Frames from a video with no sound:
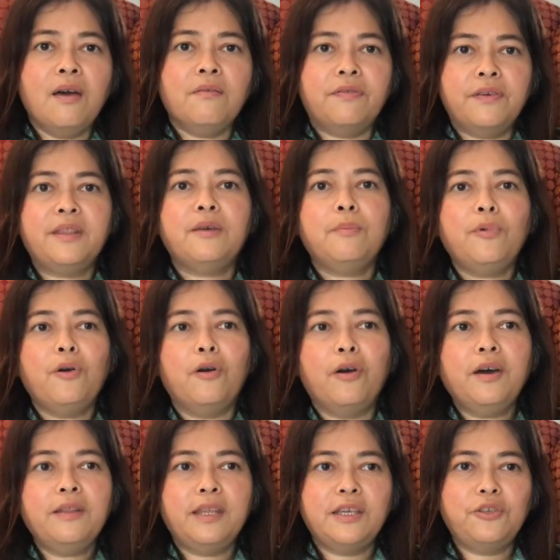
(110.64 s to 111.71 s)

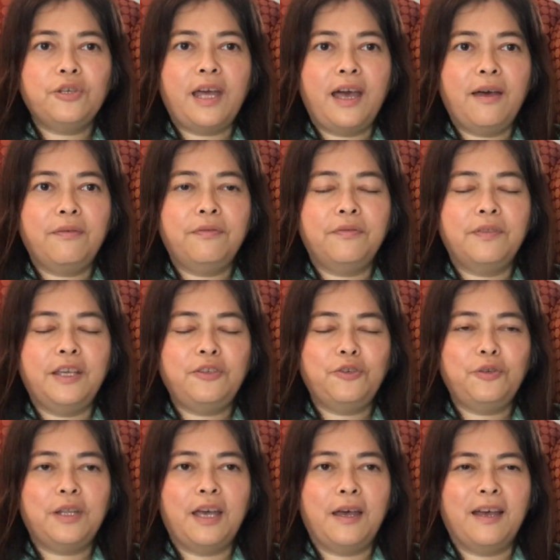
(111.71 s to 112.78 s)
Furthermore,
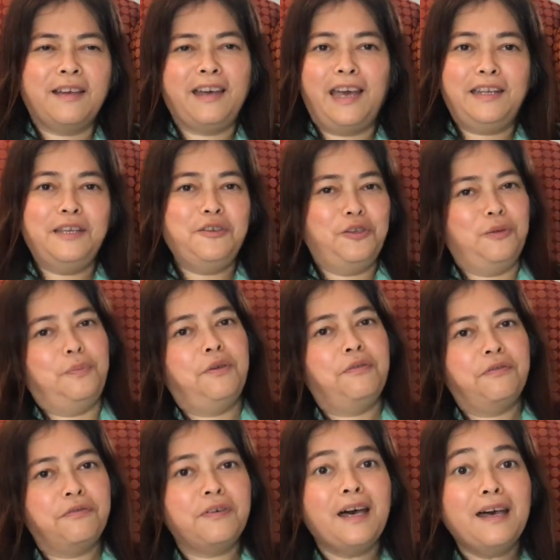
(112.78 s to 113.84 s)
guiding should be
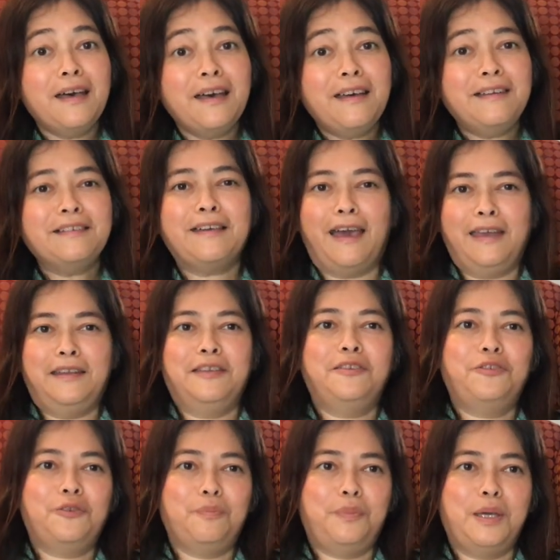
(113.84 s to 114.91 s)
fun,
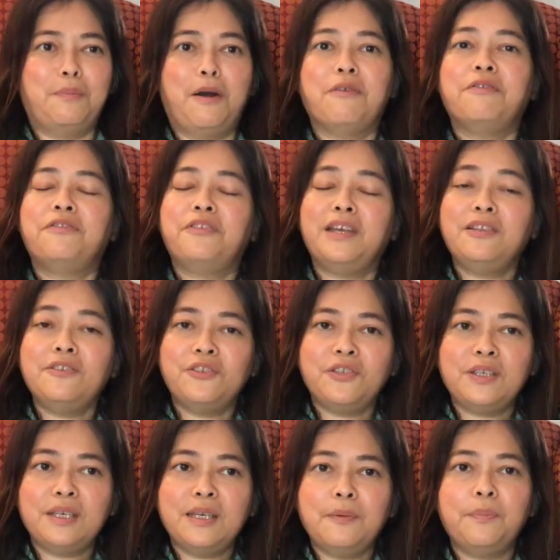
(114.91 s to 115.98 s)
guiding should be about
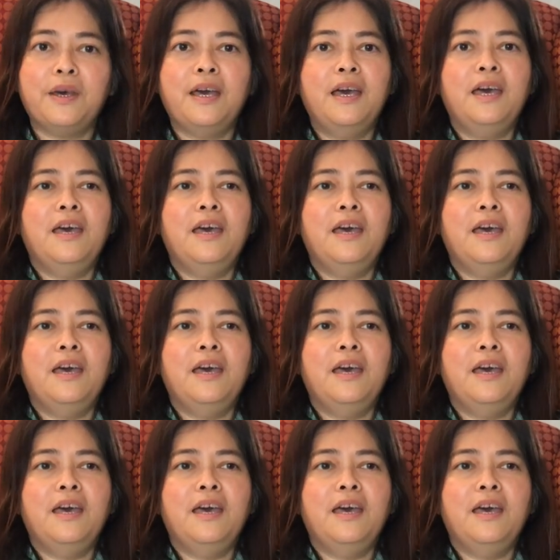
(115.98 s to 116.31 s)
friendship.